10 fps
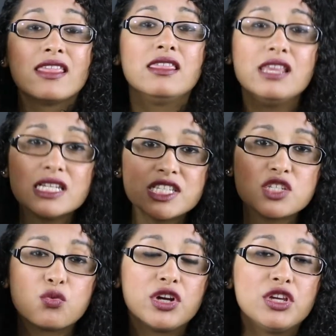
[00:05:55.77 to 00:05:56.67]
this
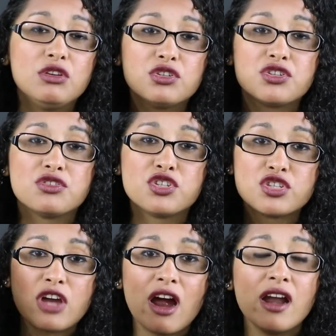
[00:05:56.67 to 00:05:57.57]
is where you should
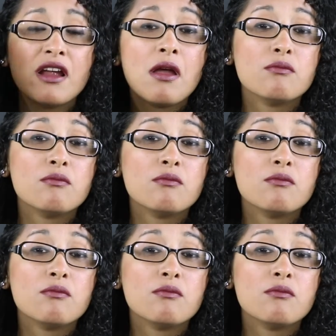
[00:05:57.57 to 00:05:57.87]
start,